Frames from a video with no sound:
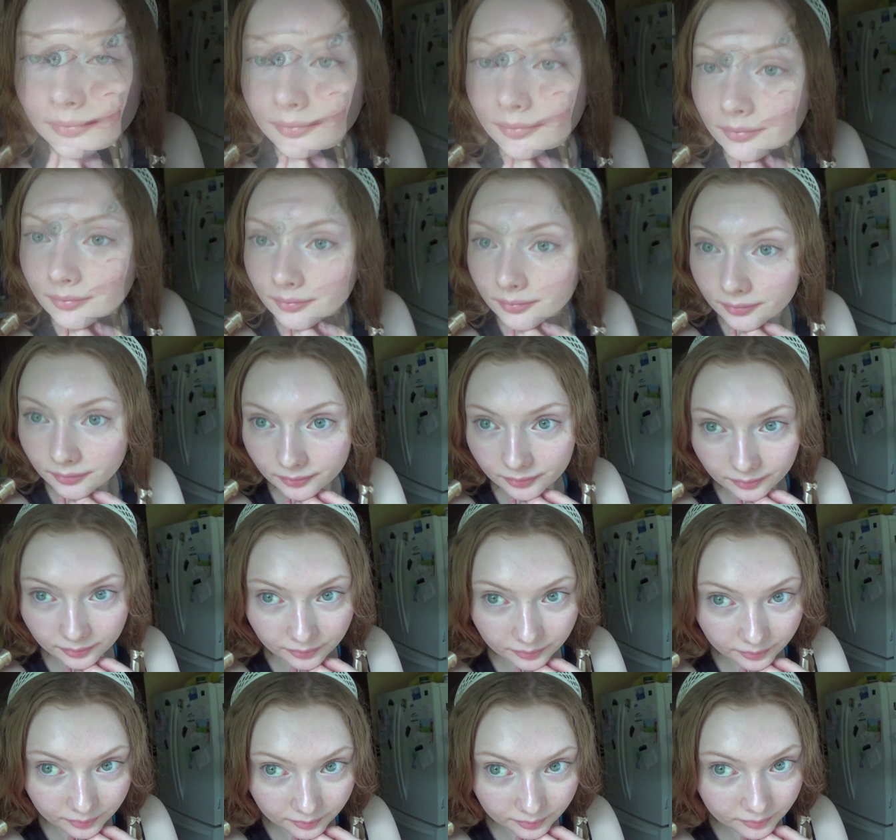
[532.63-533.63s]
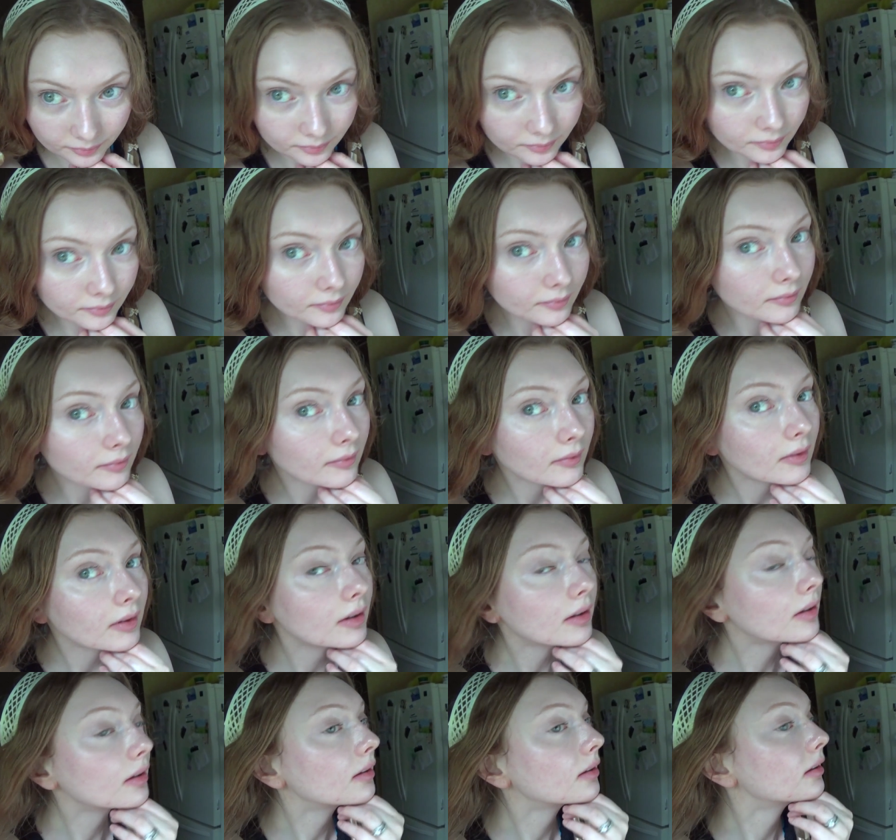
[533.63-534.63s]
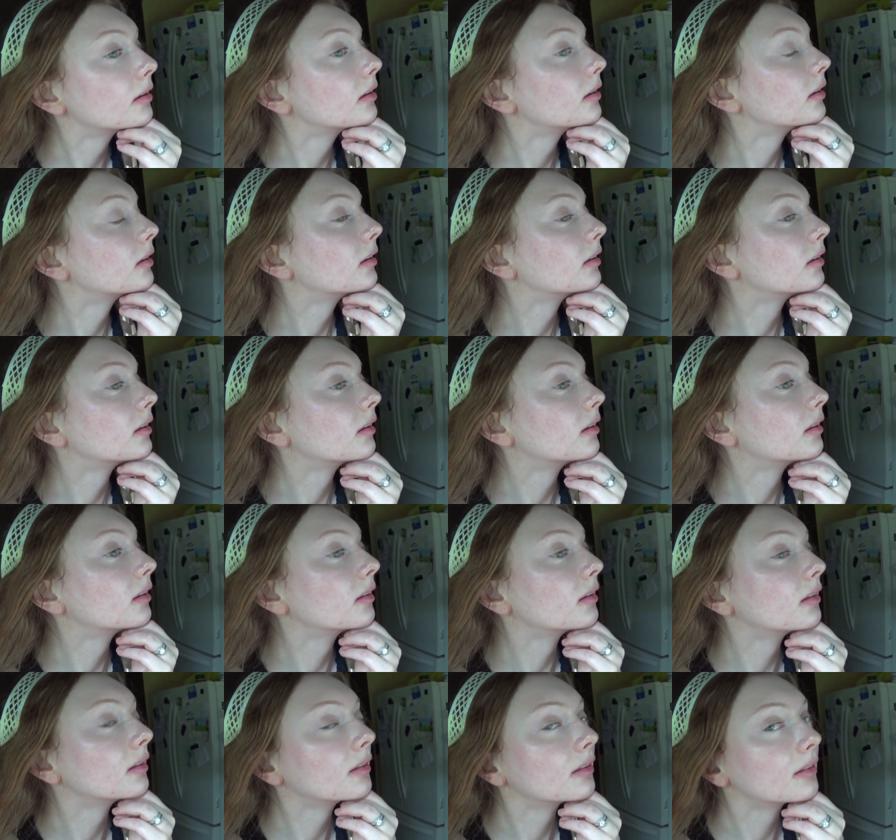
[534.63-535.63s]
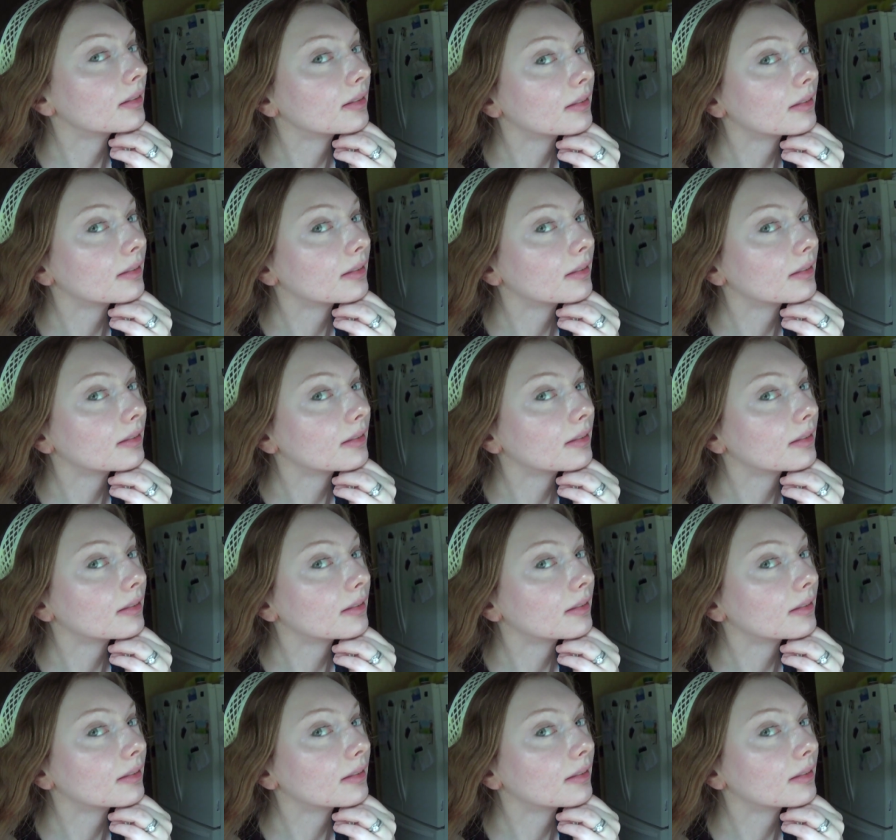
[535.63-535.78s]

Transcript: I'm just showing you here how it looks in different lighting.